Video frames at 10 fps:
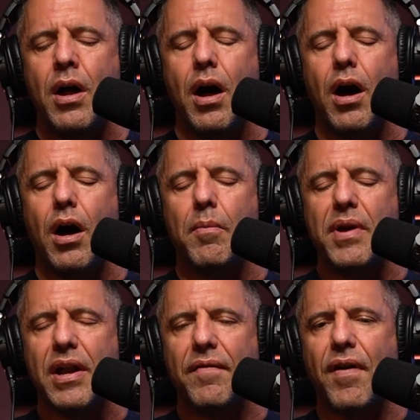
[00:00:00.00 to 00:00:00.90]

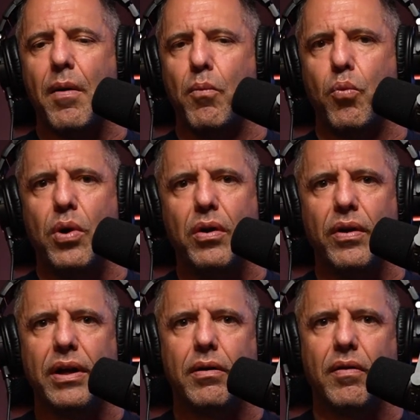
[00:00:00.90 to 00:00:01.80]
And if I'm
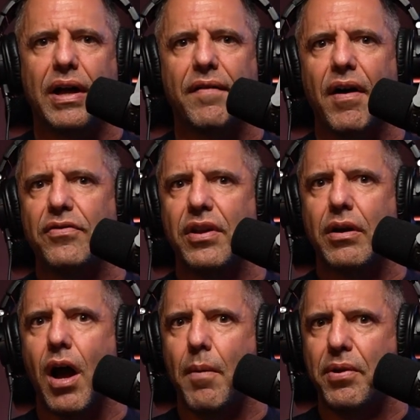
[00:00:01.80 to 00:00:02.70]
really, like if I was in
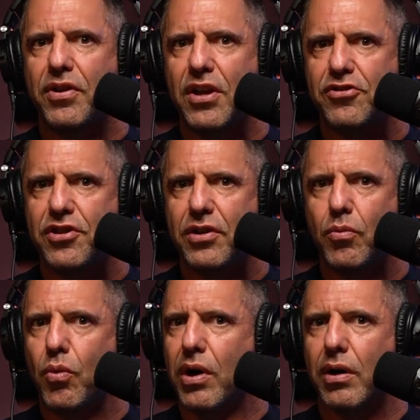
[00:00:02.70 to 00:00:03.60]
competition
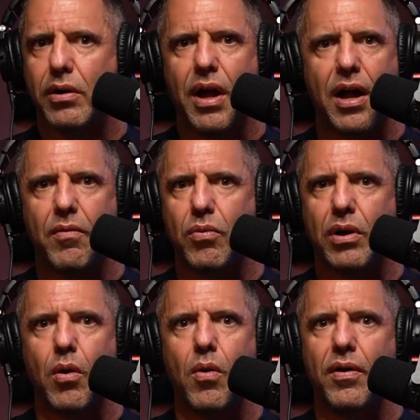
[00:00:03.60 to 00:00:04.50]
where kind of we're
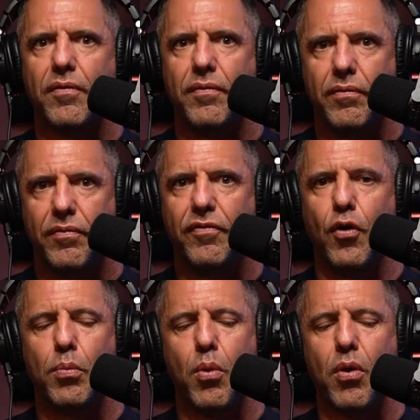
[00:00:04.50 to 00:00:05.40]
going full
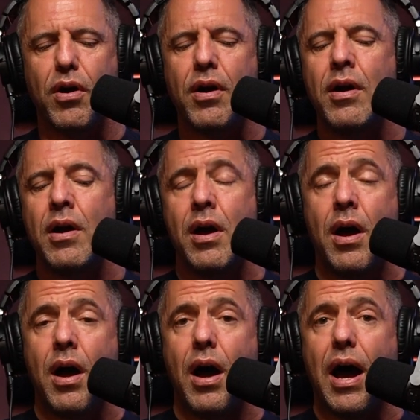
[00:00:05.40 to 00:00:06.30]
bore,
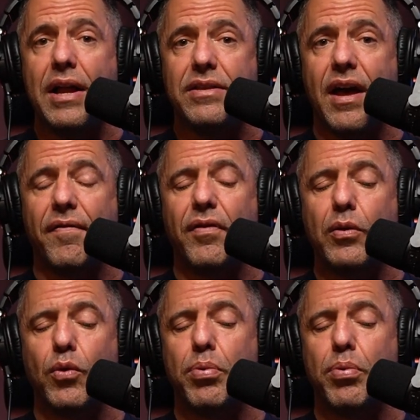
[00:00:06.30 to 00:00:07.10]
I definitely would